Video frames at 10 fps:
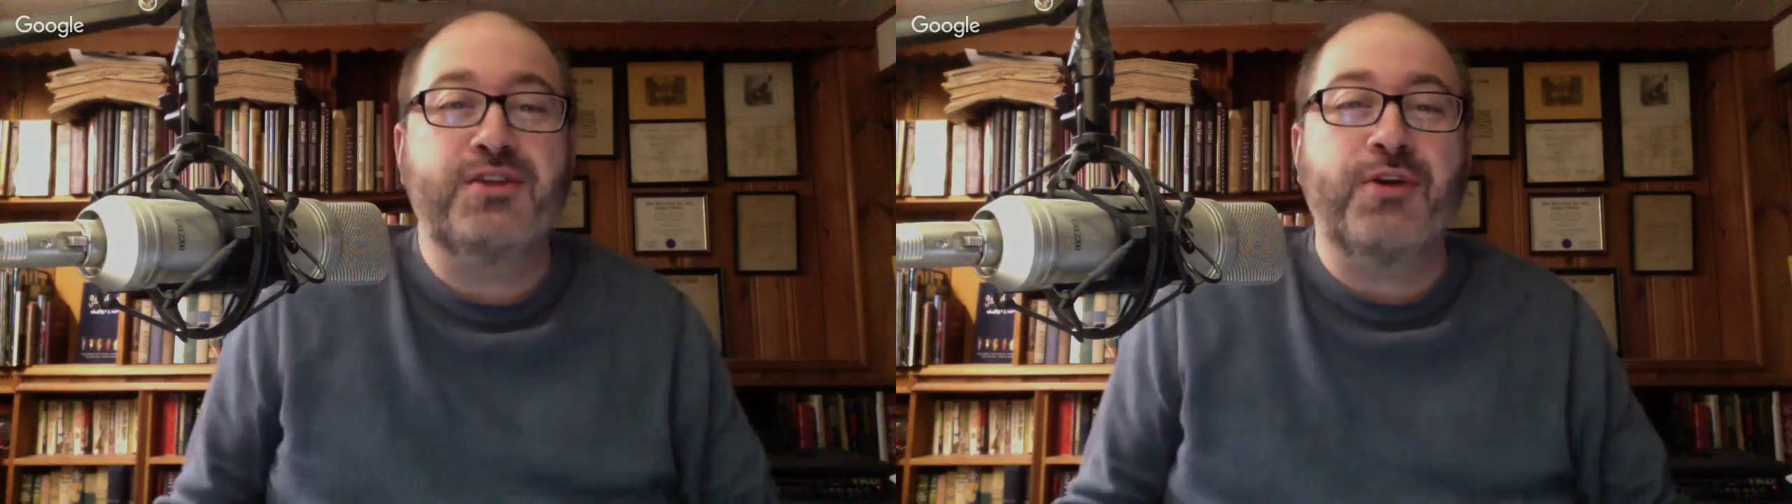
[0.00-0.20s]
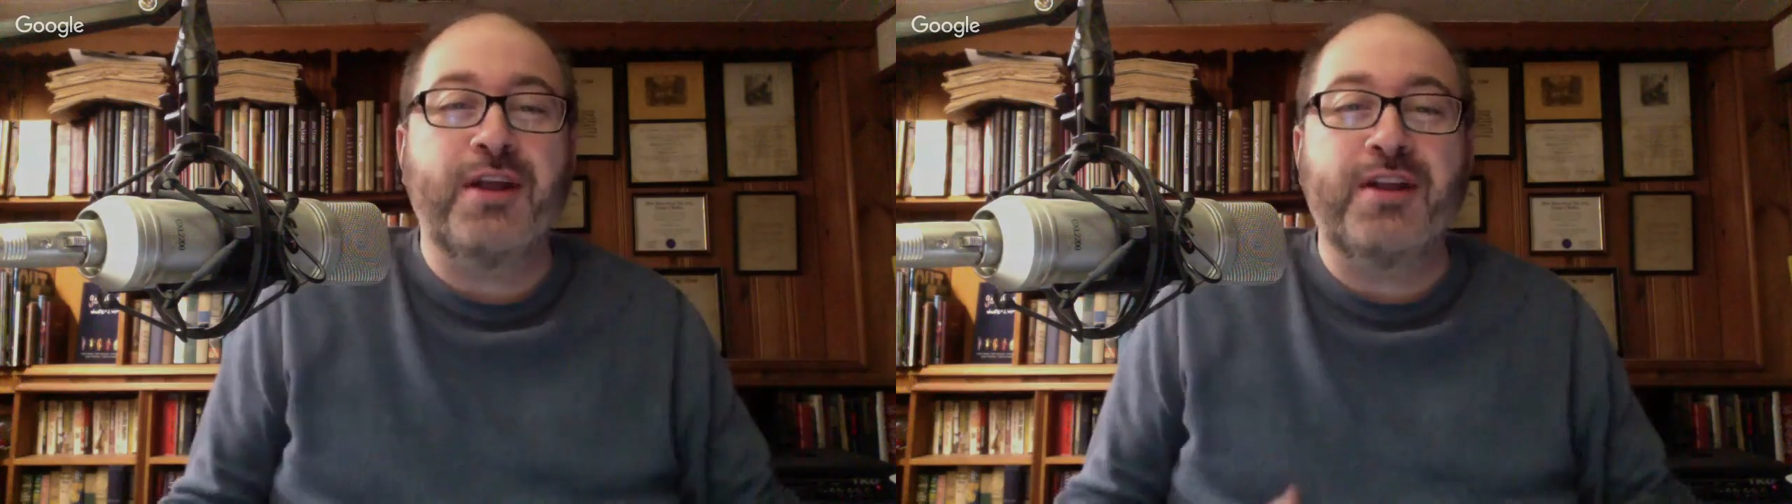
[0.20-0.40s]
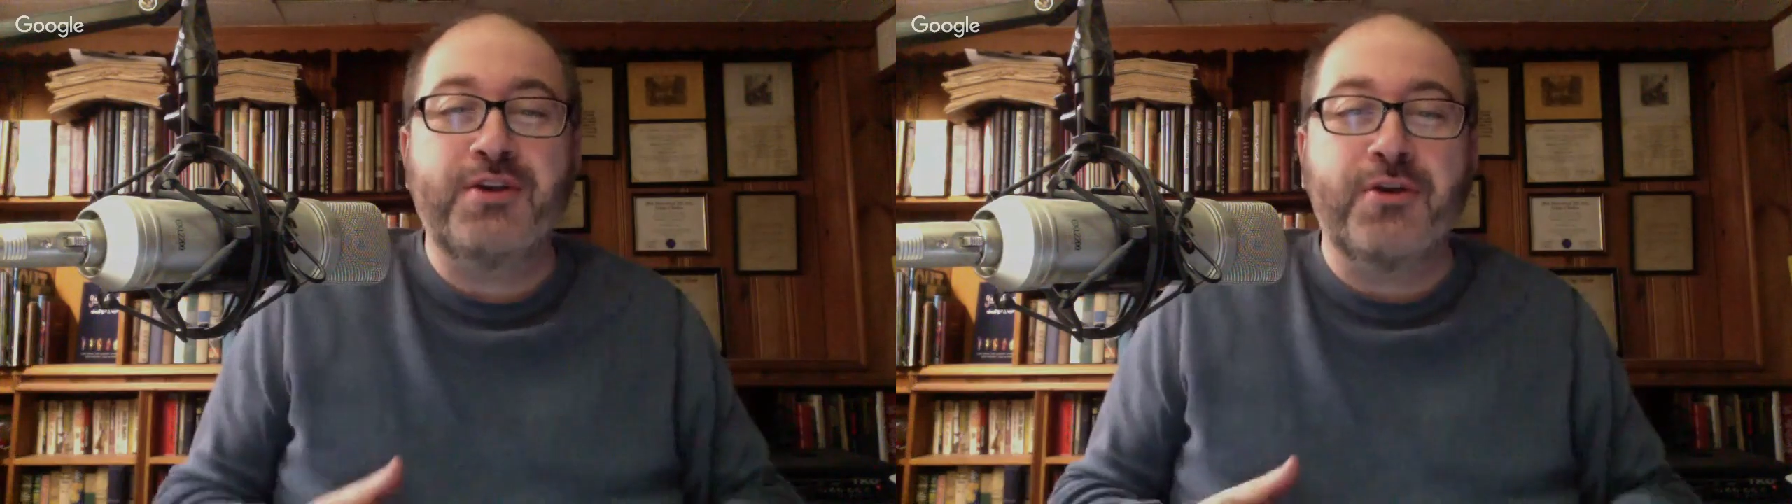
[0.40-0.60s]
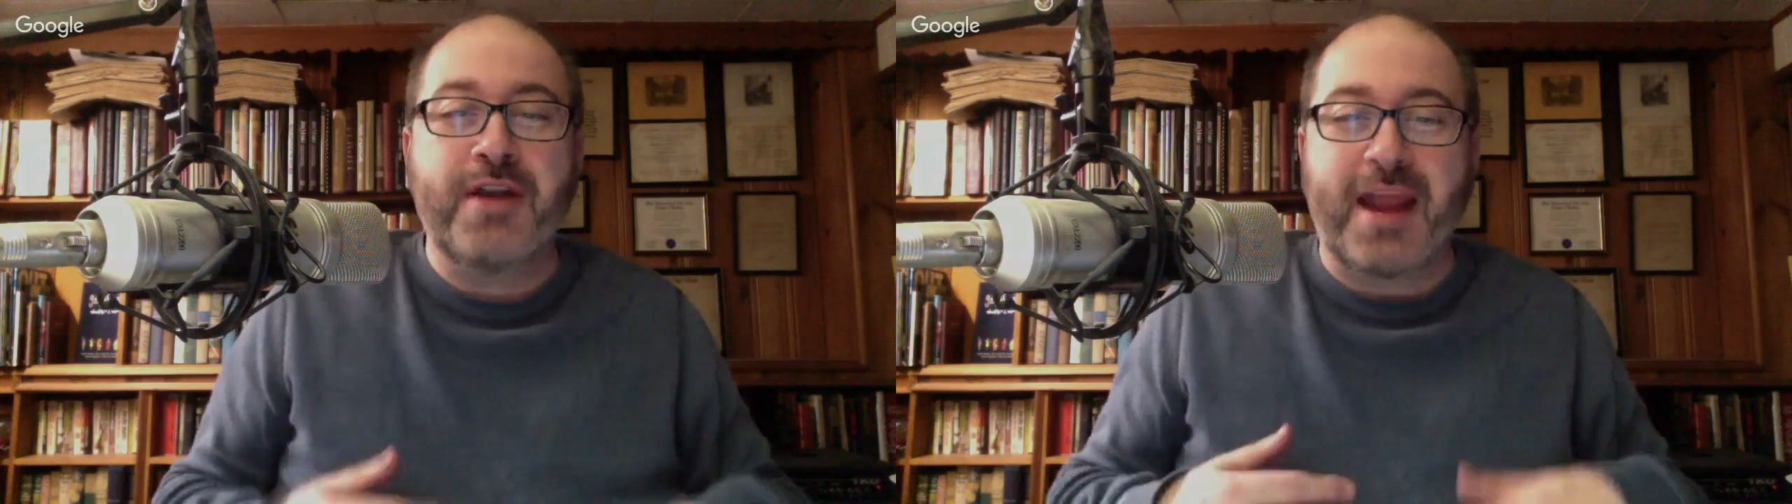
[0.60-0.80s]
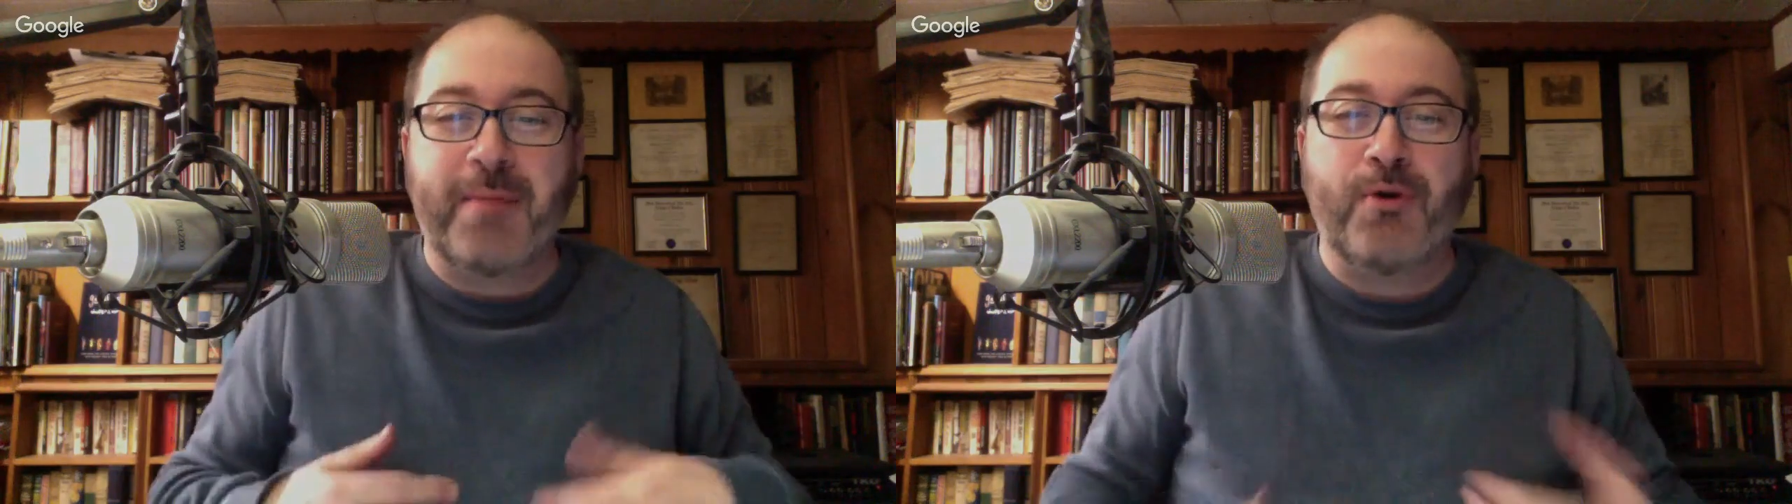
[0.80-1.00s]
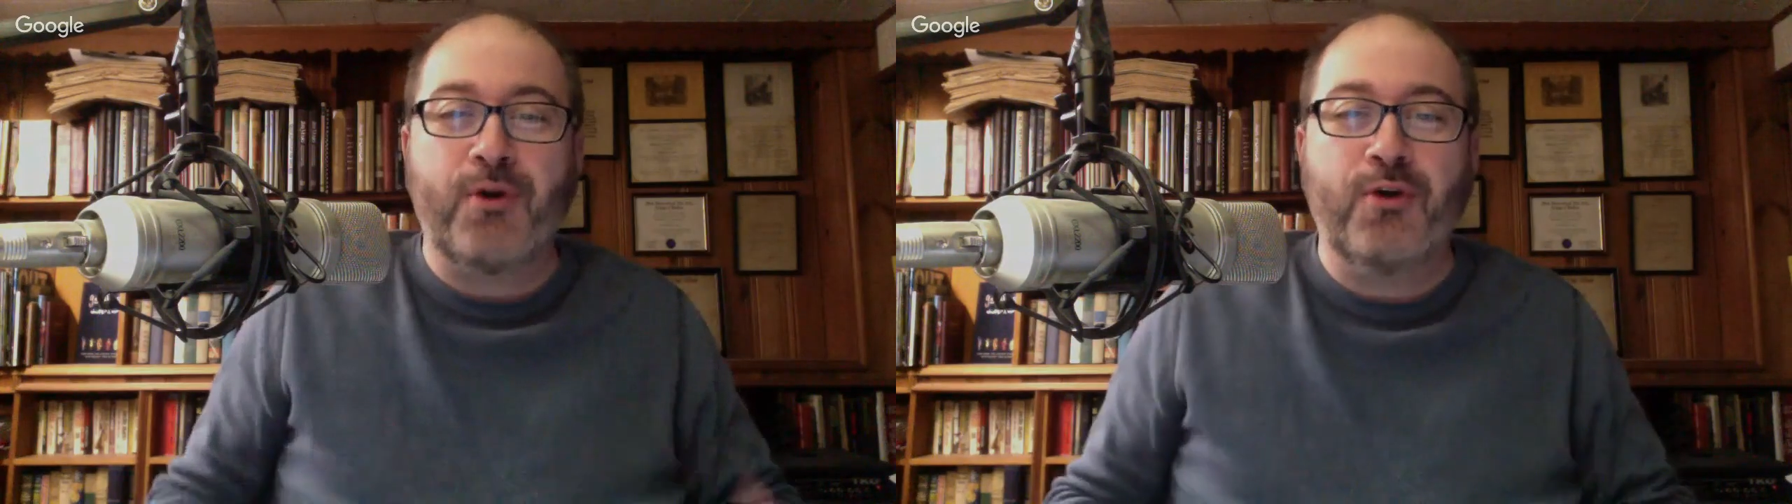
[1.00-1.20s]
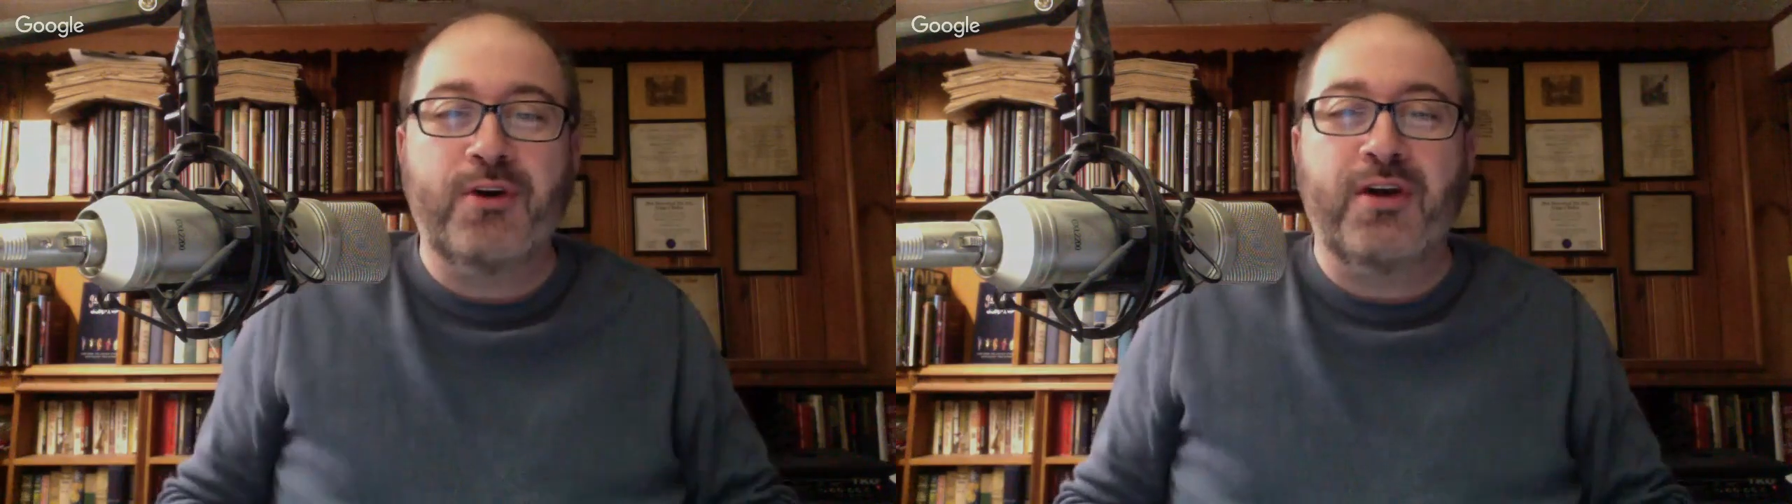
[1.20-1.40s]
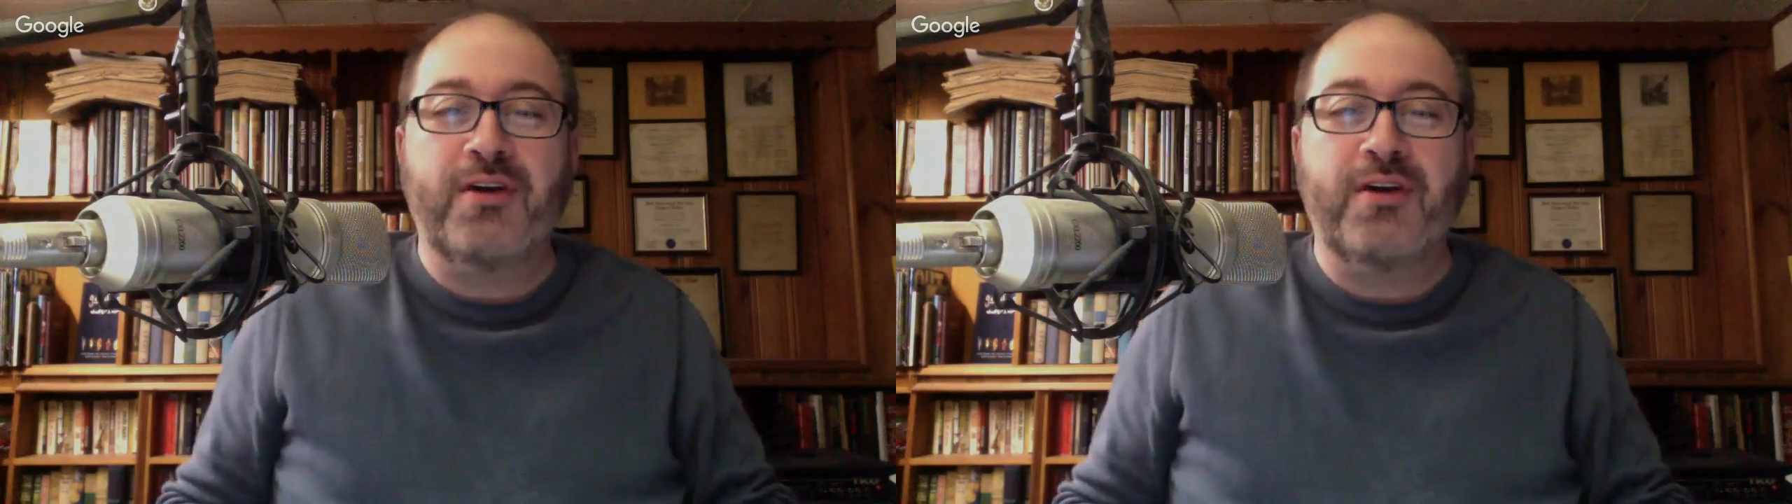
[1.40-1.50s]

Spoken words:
they're in your neighborhood